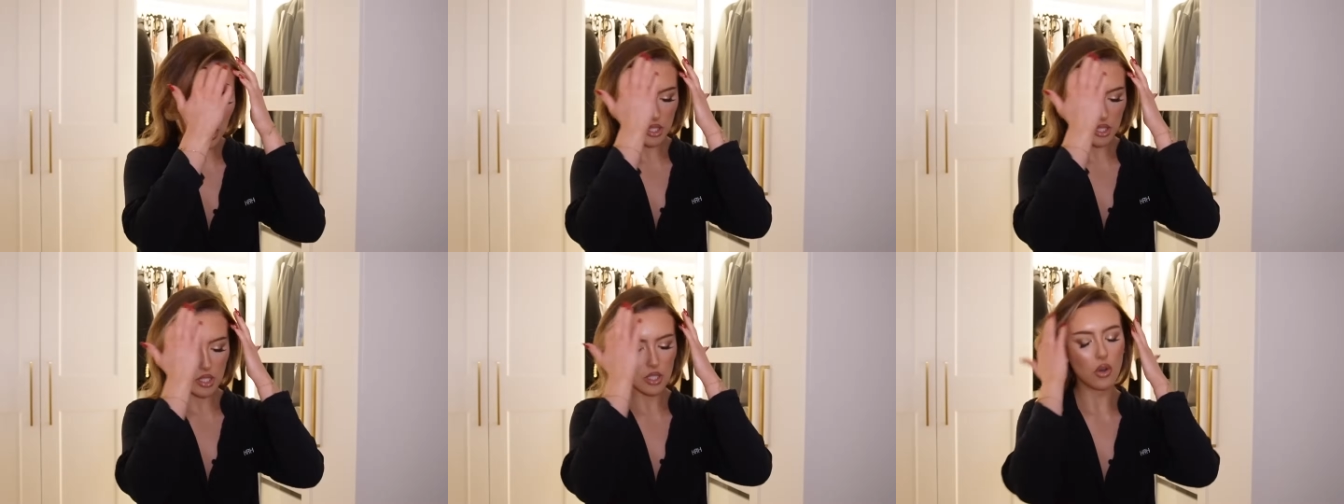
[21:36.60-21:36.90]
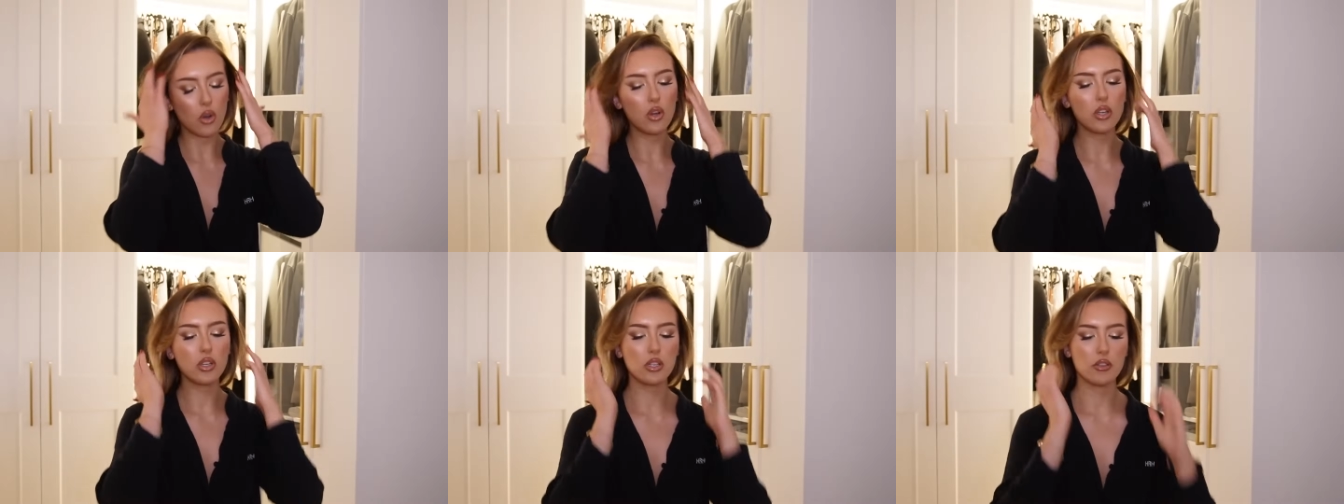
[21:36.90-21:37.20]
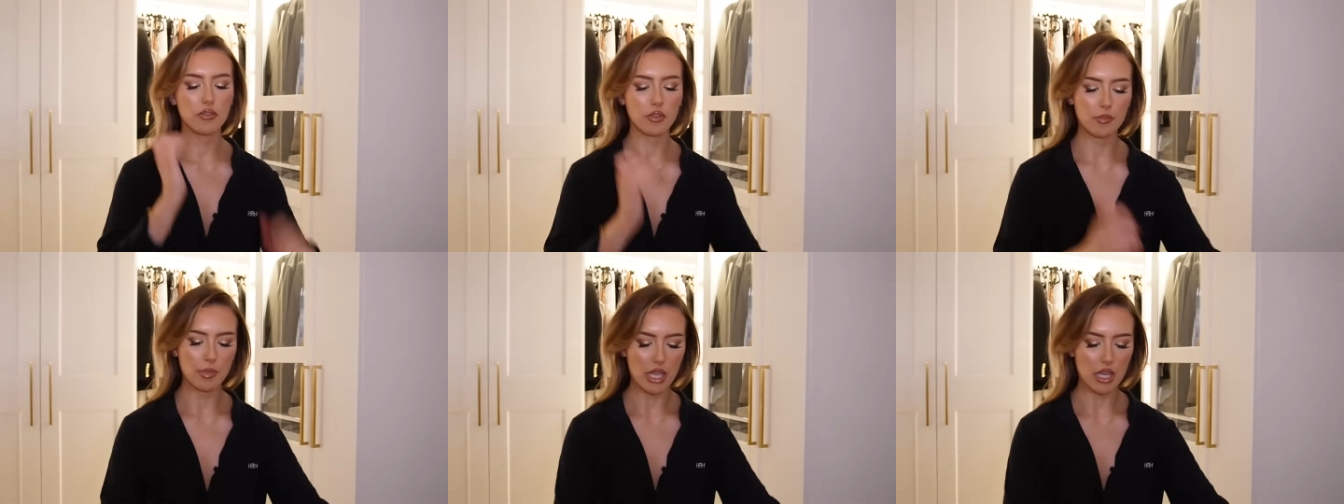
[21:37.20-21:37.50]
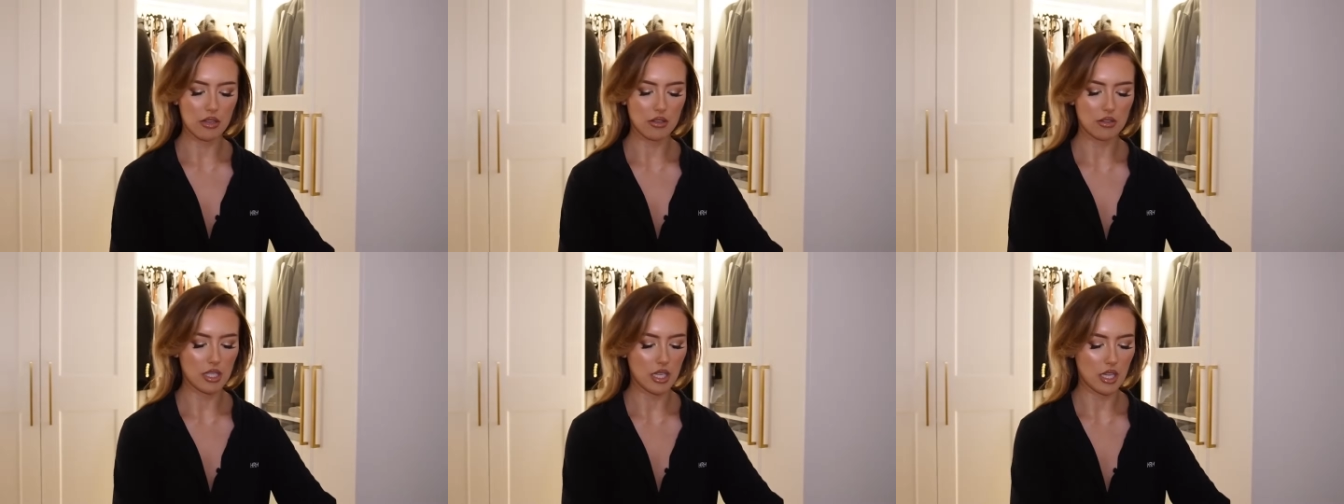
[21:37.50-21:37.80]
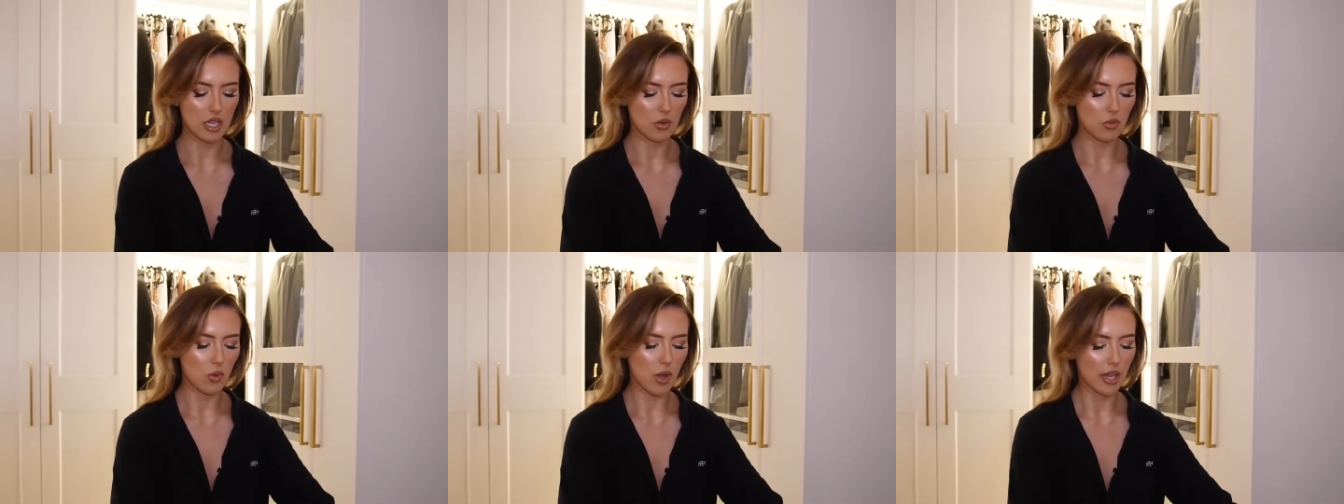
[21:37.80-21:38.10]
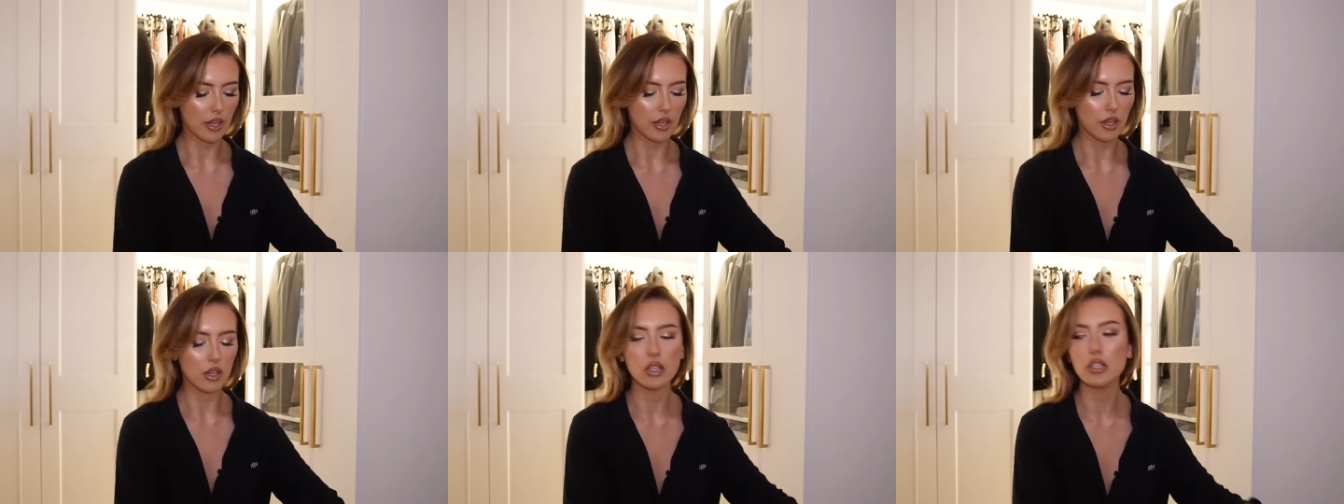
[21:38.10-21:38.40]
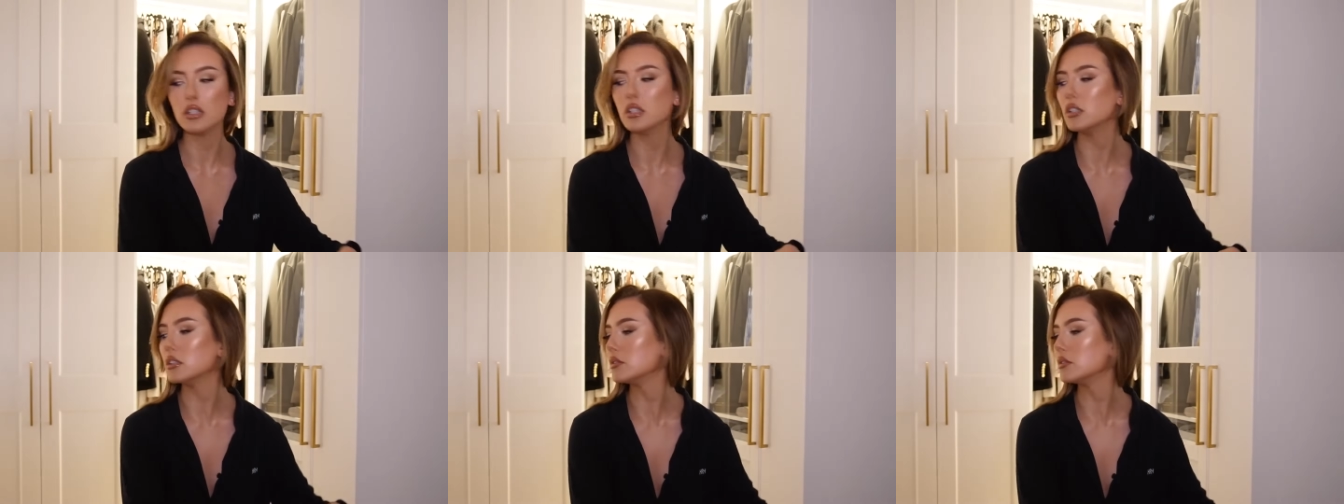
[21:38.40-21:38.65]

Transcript: actually ordered from PLT in a while,